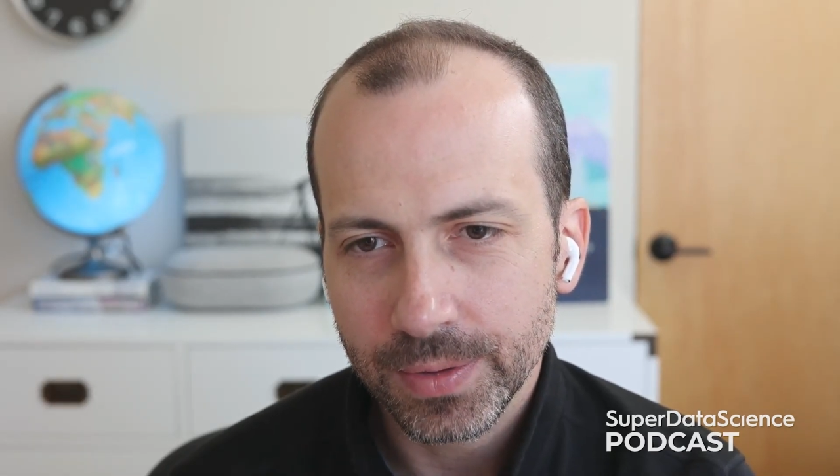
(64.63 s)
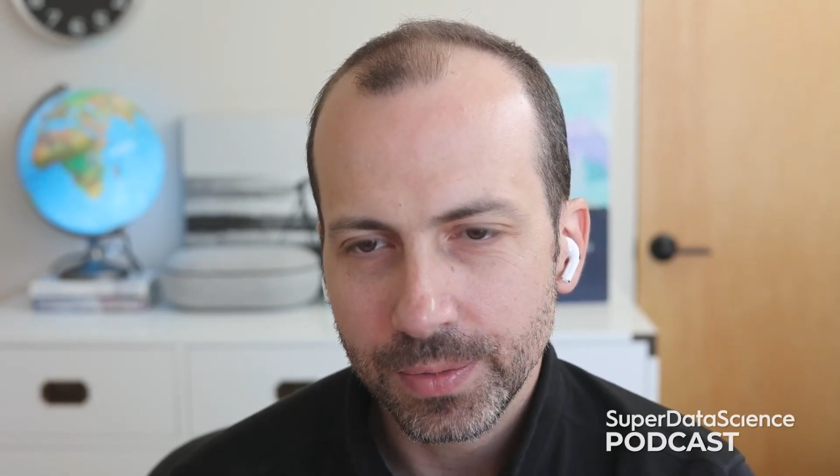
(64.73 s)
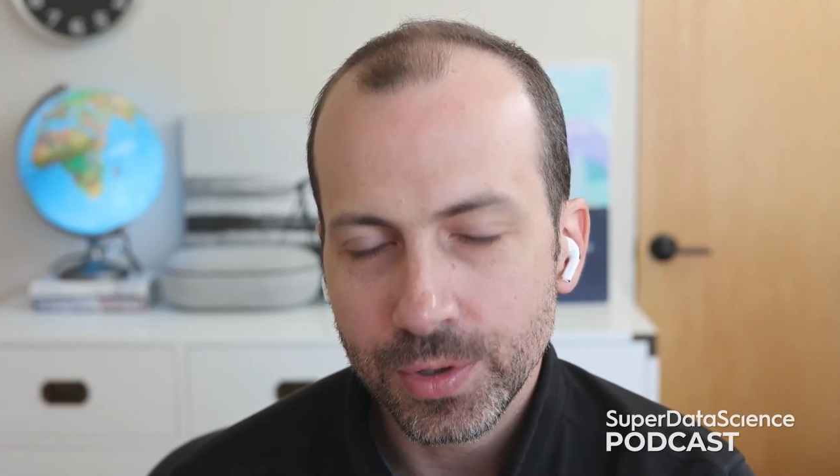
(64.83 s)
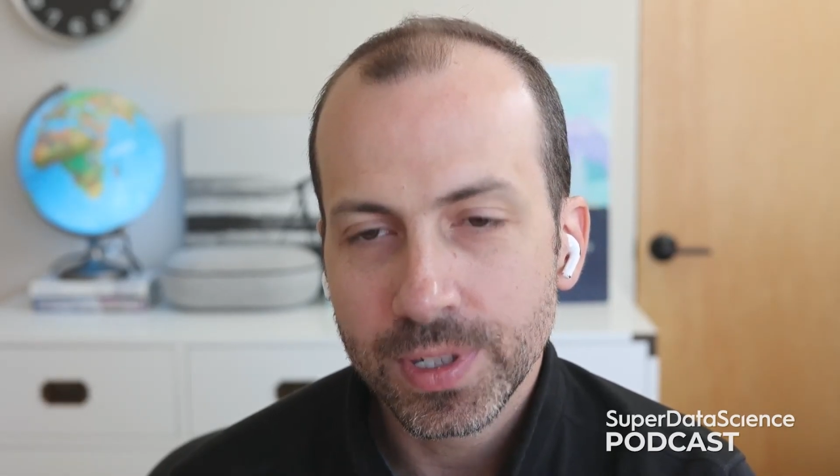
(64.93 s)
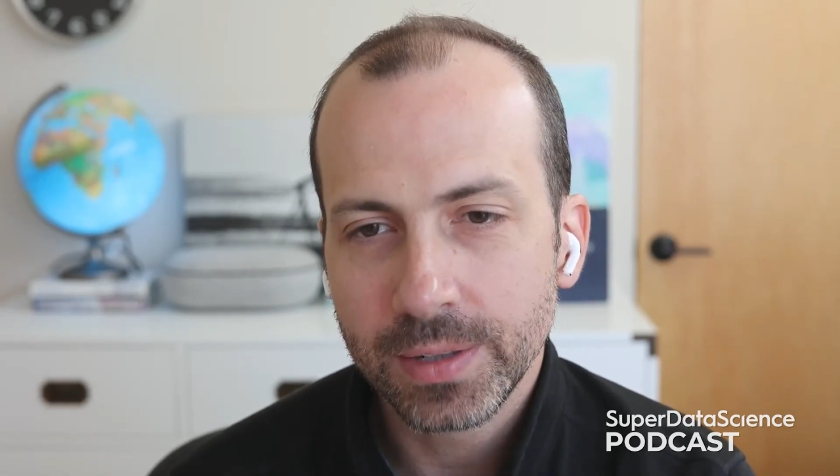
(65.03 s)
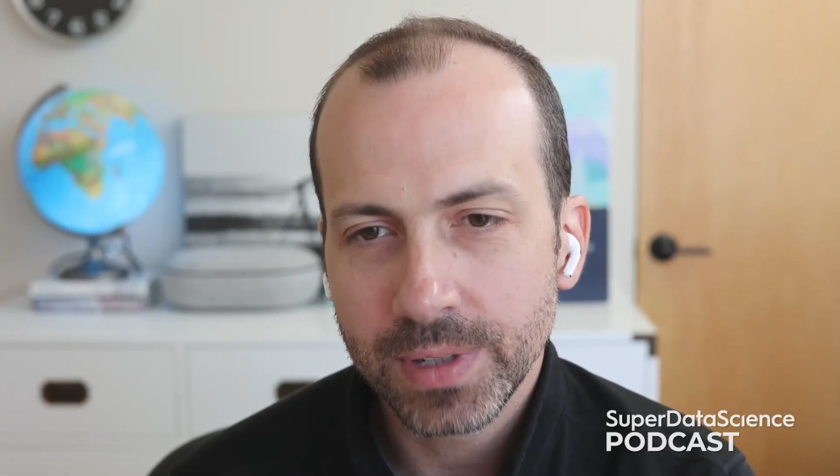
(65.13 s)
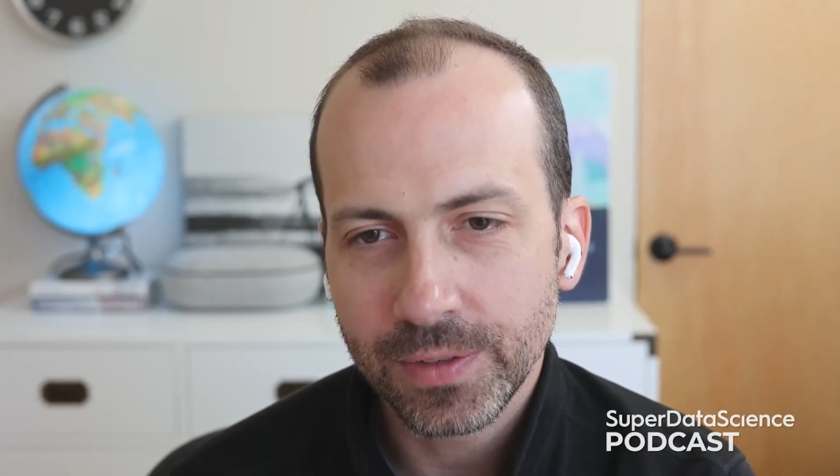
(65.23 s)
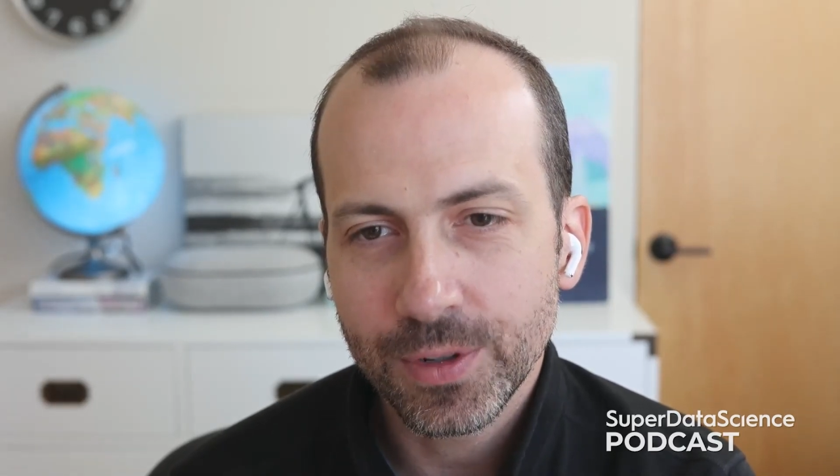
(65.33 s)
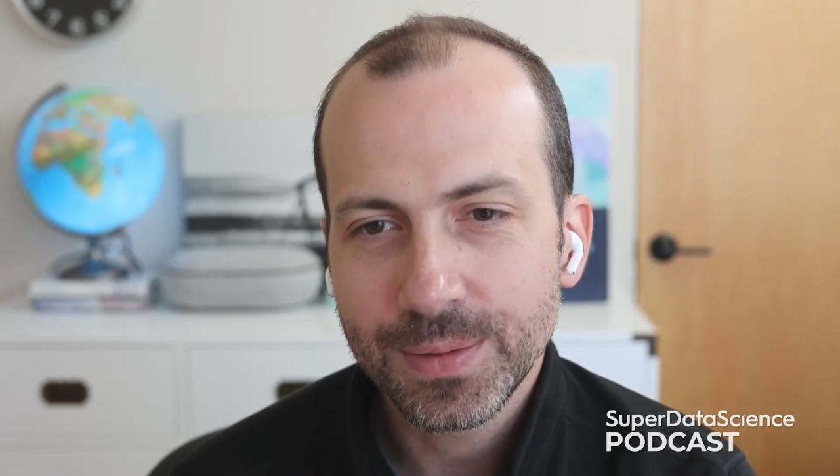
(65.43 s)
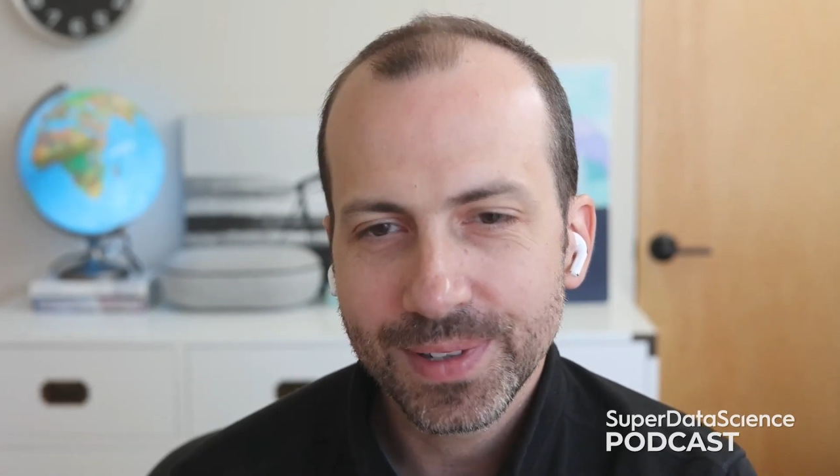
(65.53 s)
using
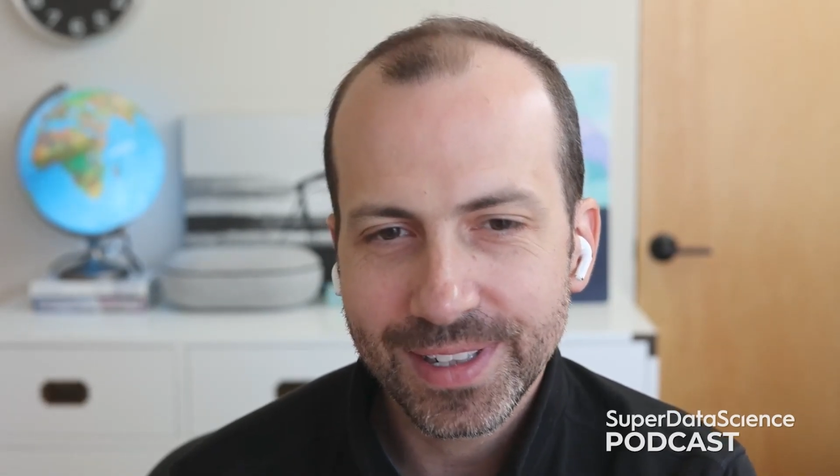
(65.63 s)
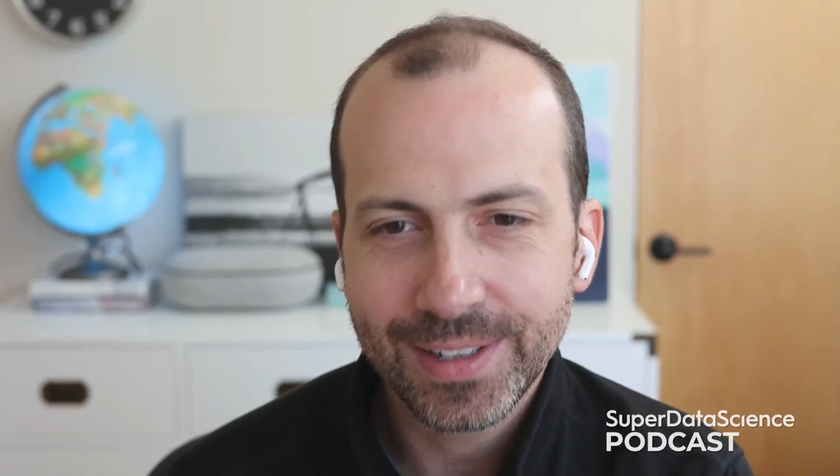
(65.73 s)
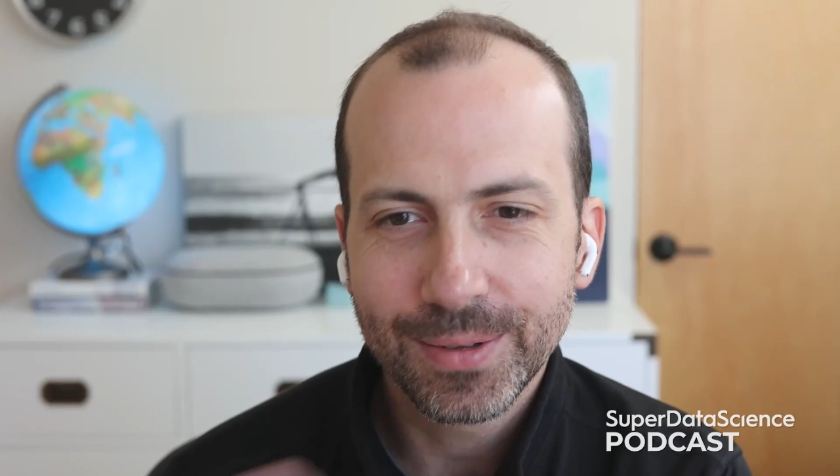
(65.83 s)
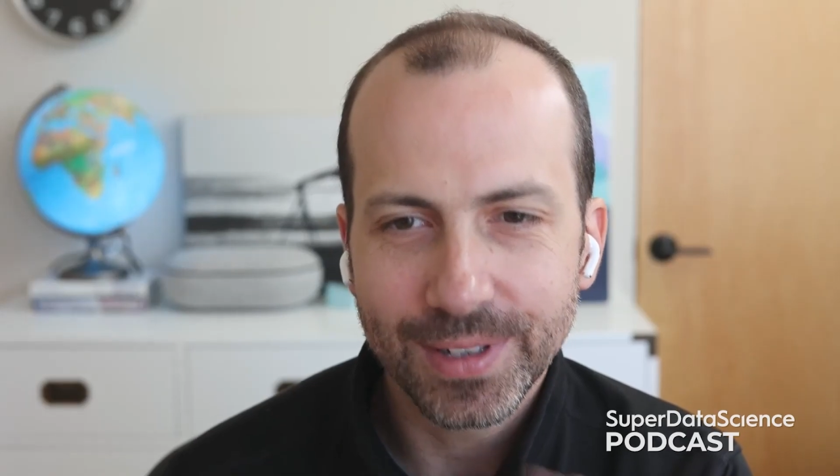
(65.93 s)
reinforcement learning